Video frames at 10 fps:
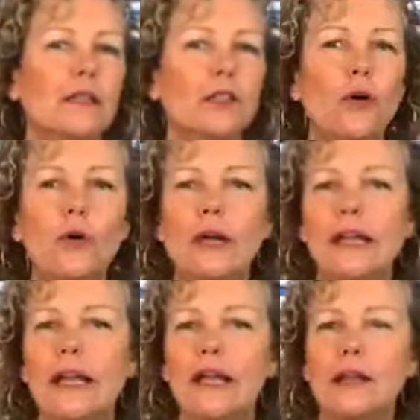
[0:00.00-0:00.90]
So
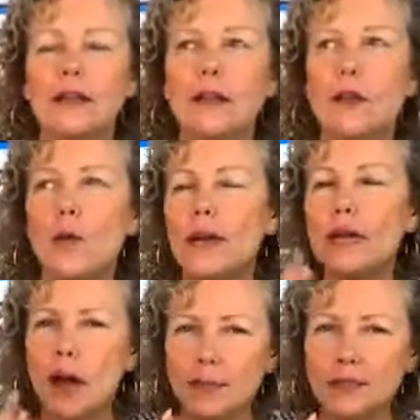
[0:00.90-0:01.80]

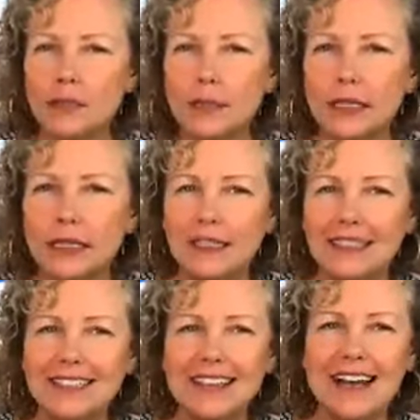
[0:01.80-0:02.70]
nobody comes to me
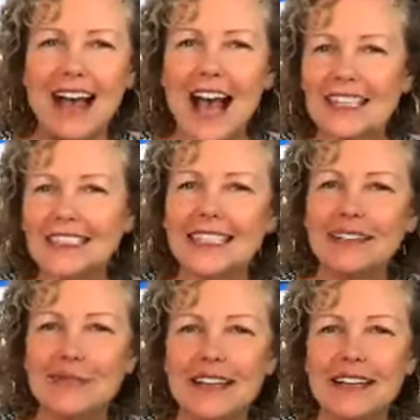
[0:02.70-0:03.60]

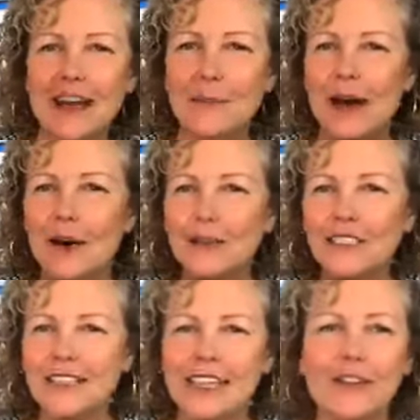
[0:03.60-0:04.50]
asking me
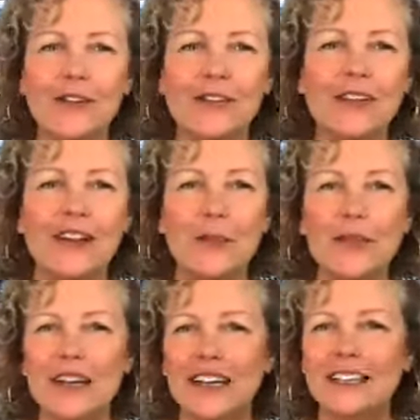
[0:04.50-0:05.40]
about keto
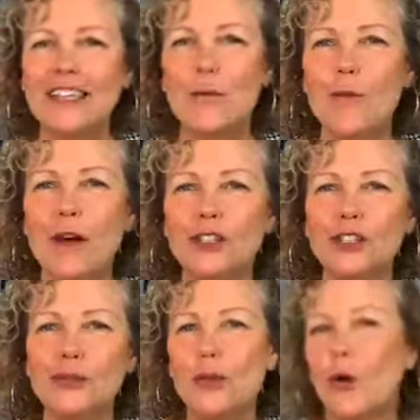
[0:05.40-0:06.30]
because they want
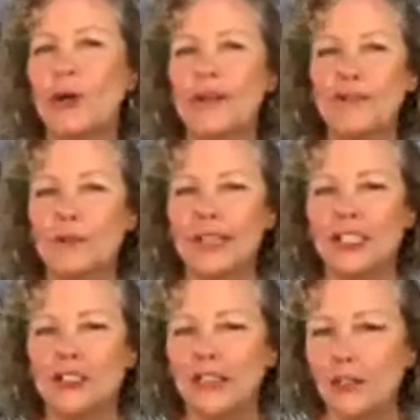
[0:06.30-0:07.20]
to lower
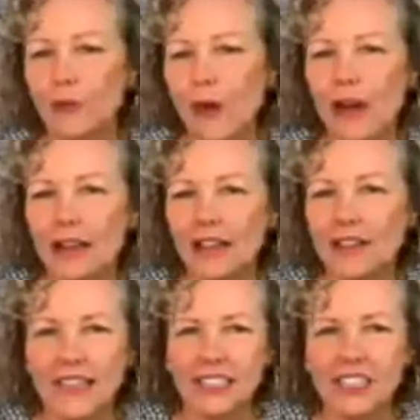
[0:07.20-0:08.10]
inflammation in their body.
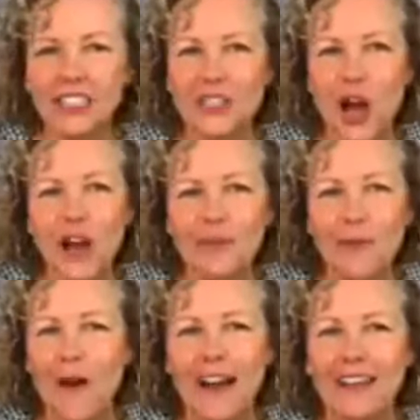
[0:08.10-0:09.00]
That's just not
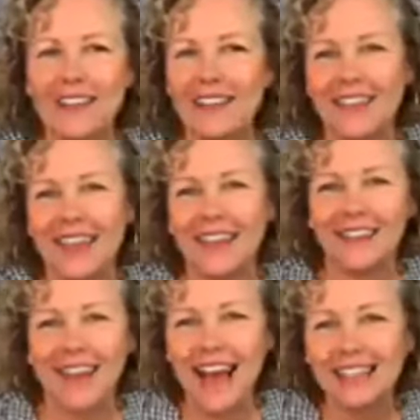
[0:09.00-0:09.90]
why
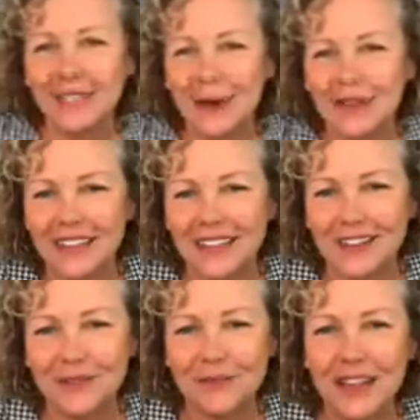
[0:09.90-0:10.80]
they ask about
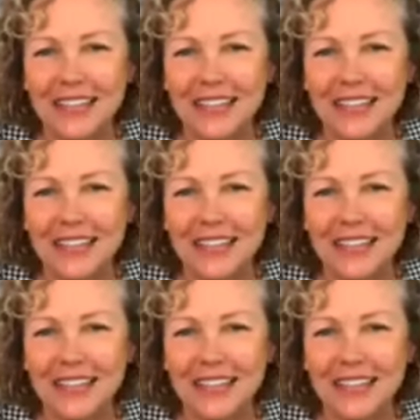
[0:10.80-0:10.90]
keto.